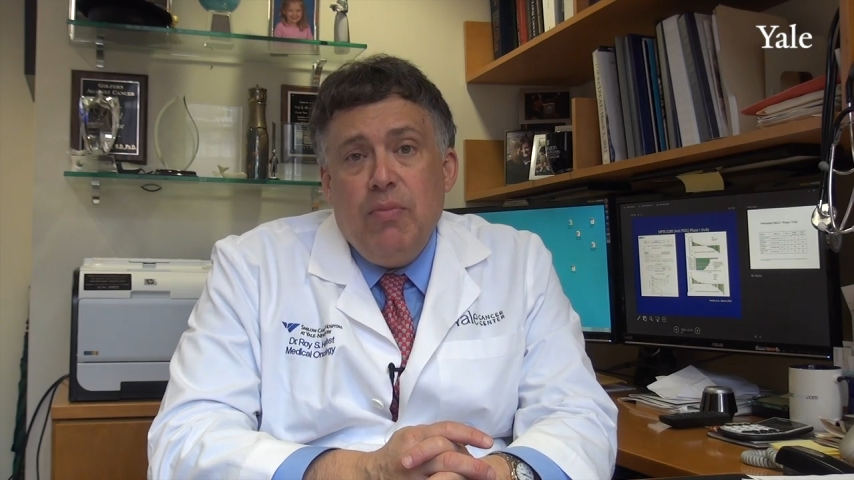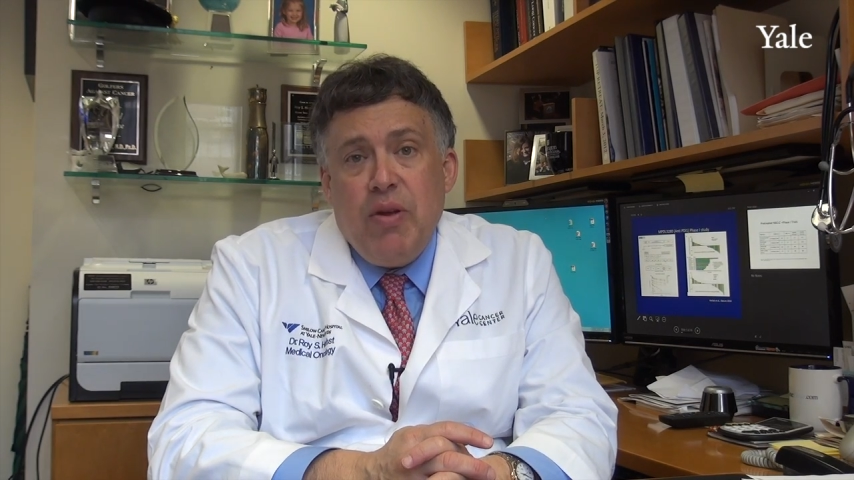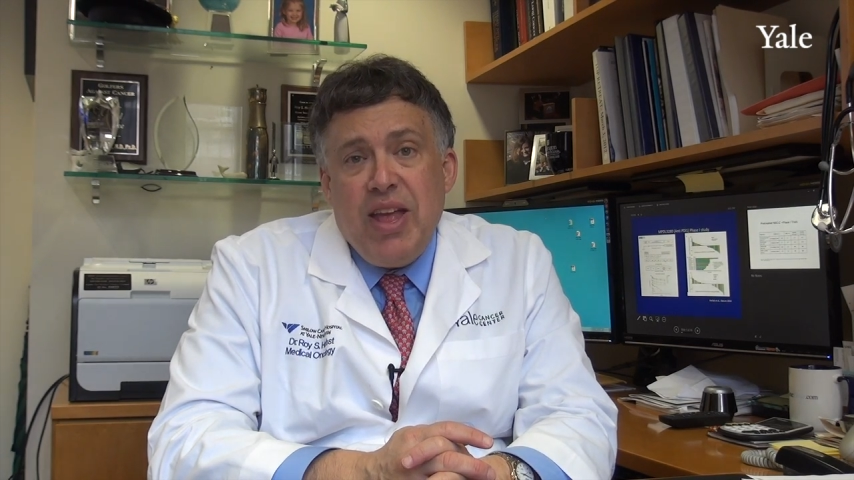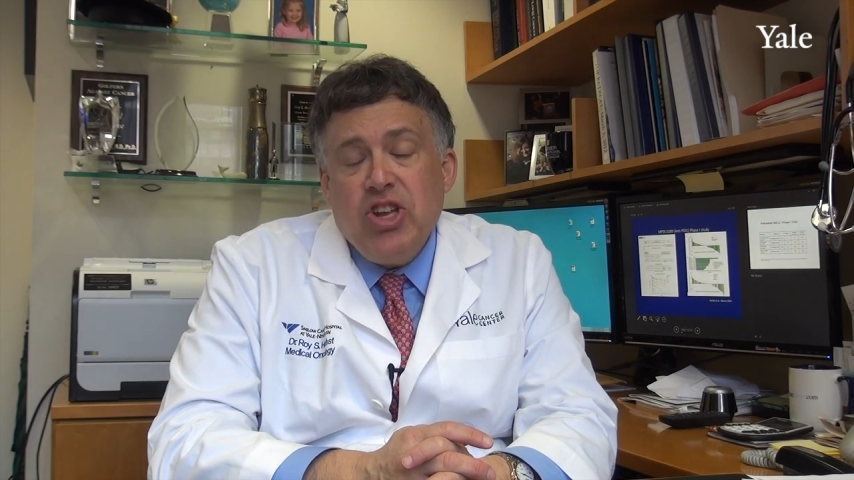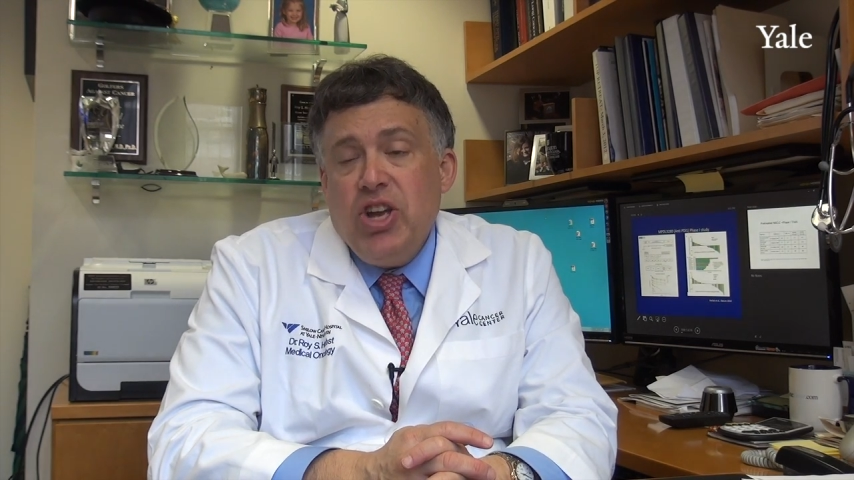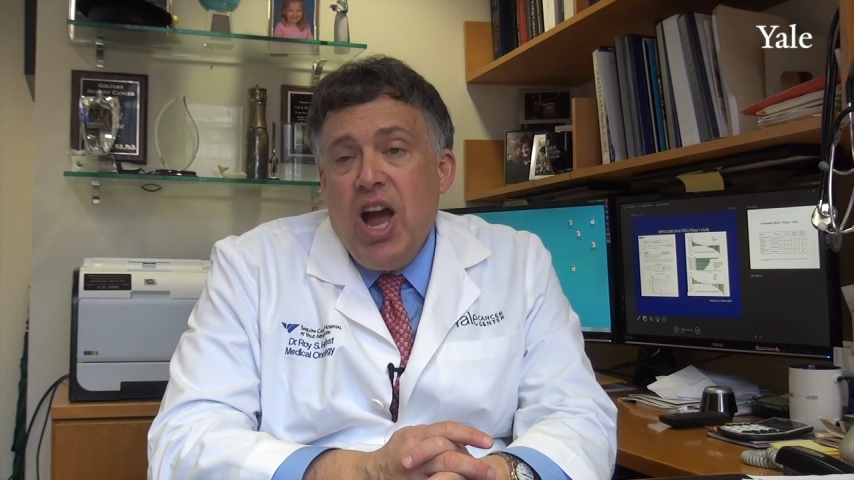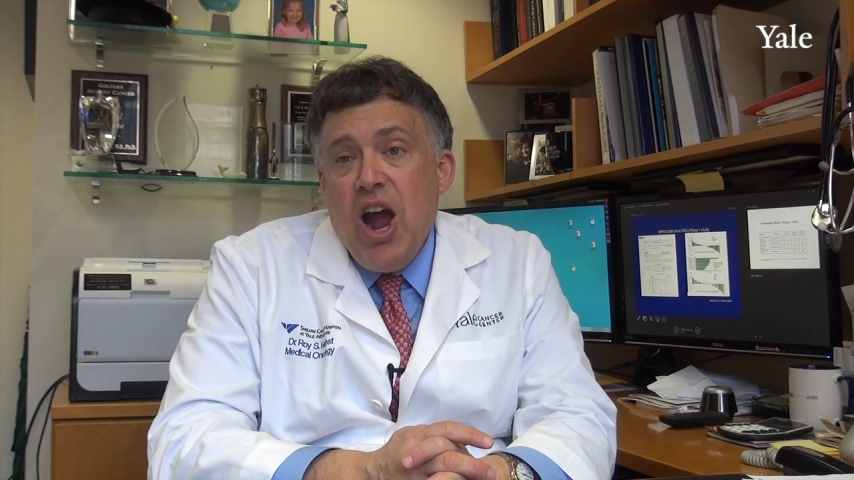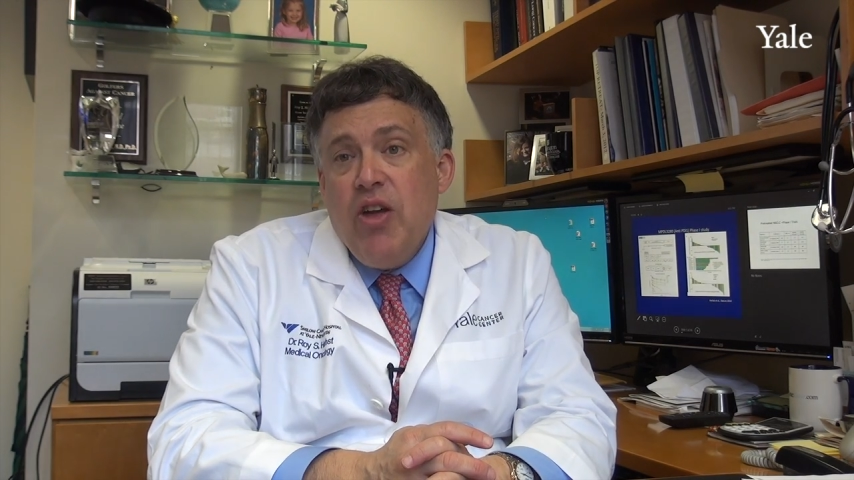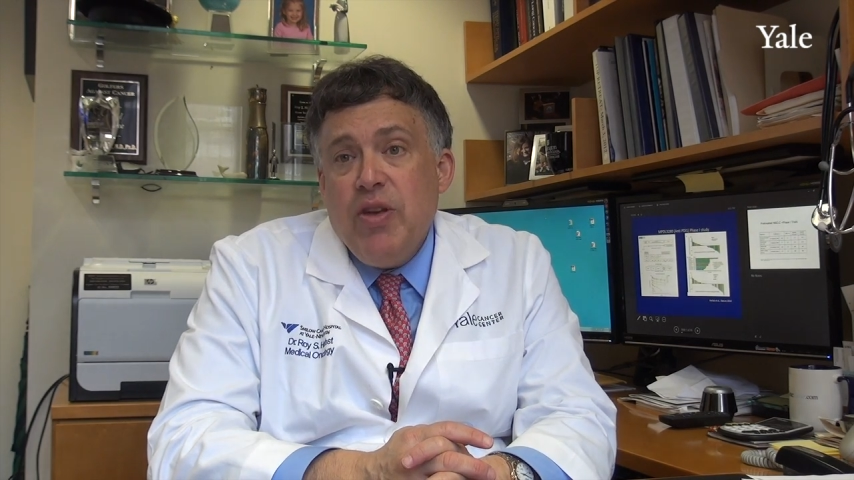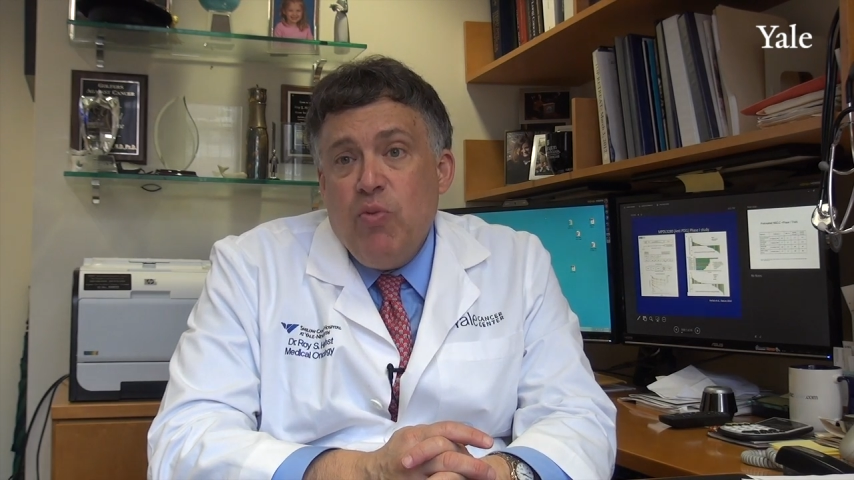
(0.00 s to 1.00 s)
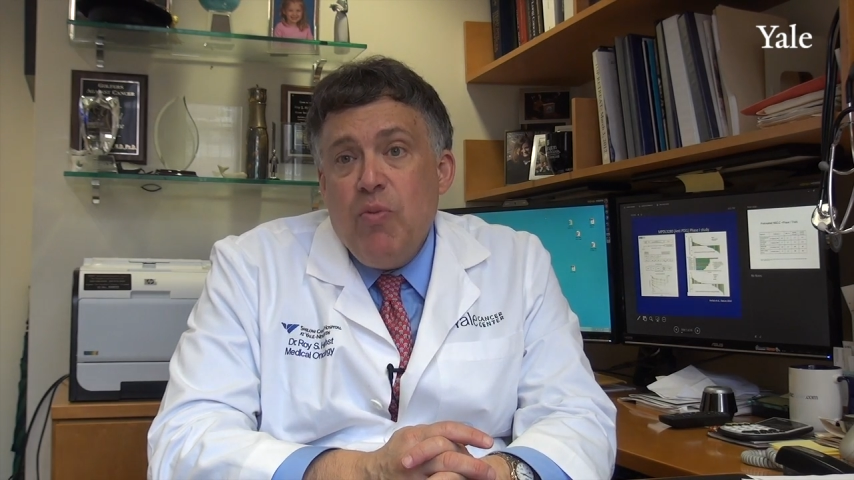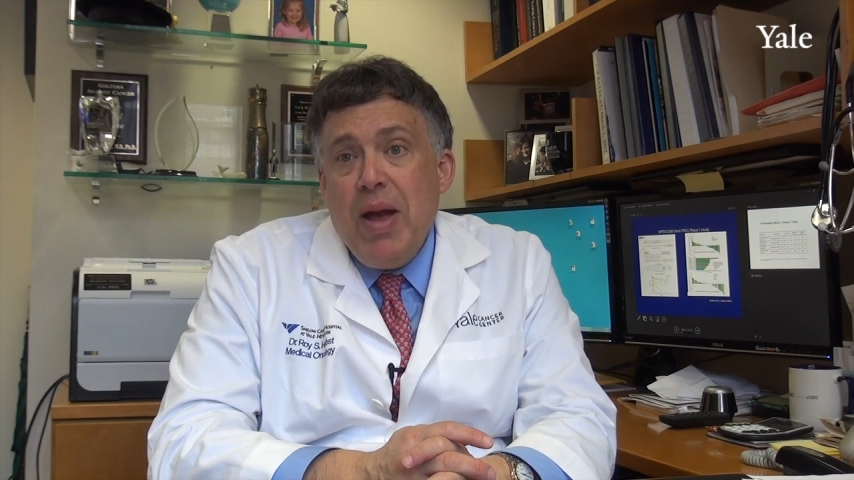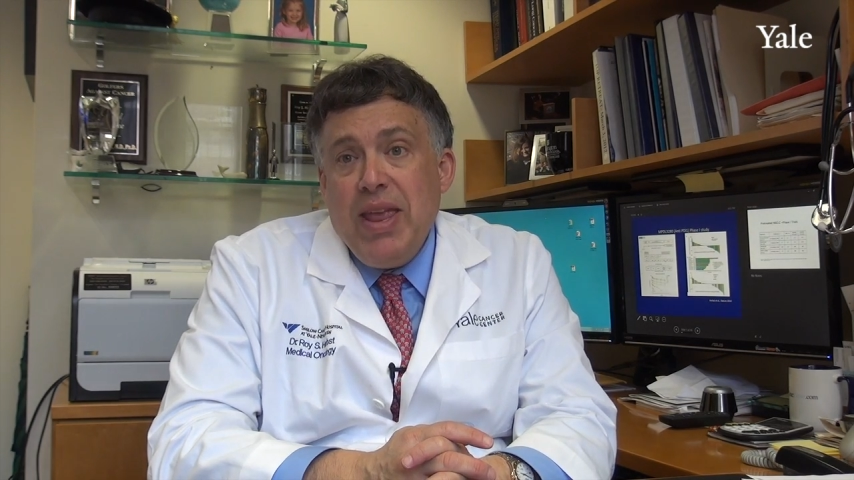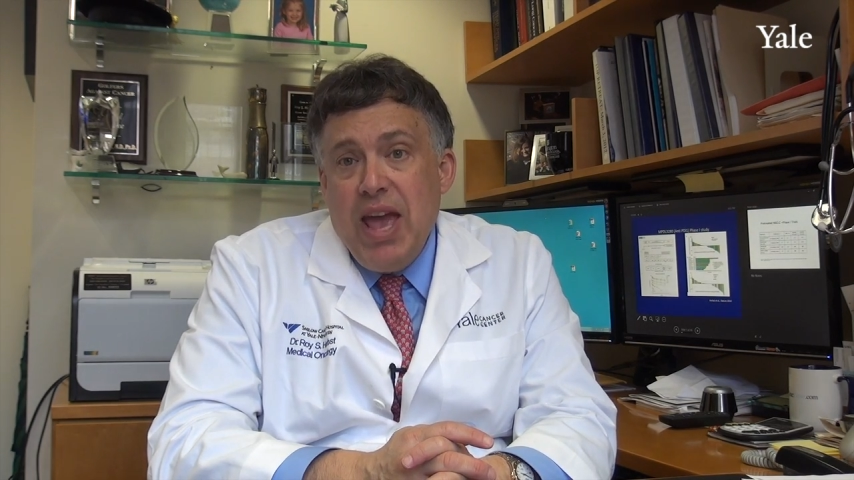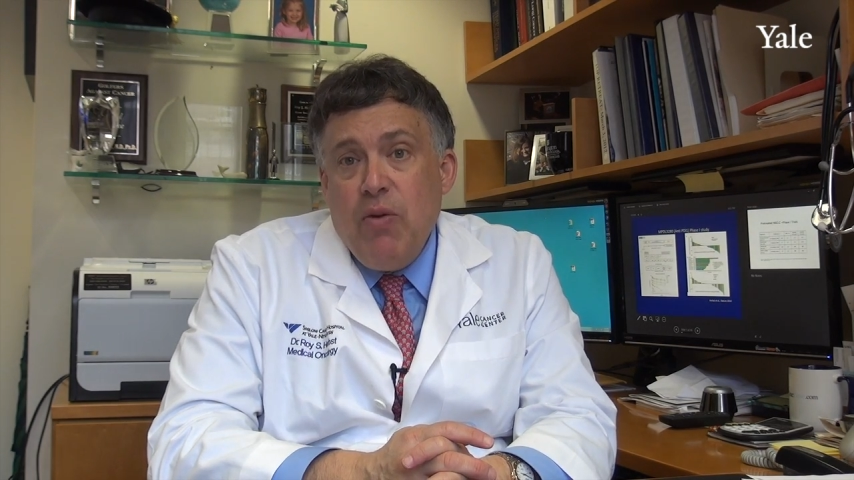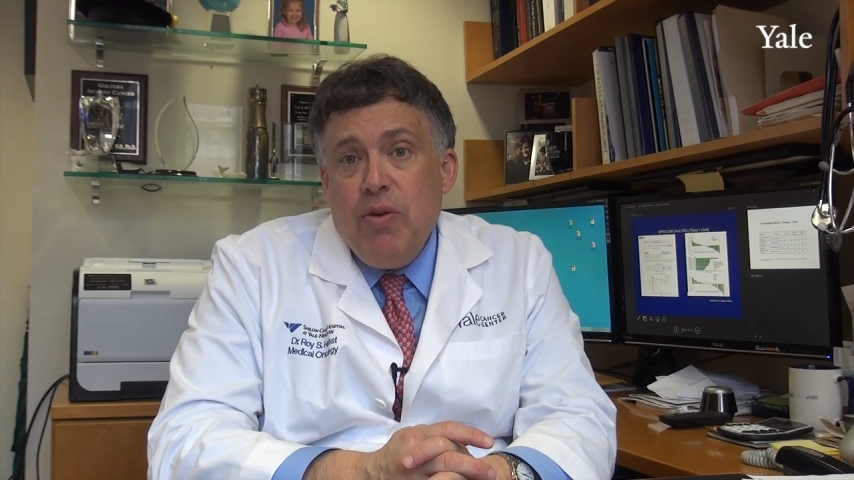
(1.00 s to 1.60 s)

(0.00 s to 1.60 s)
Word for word: potentially higher than one might get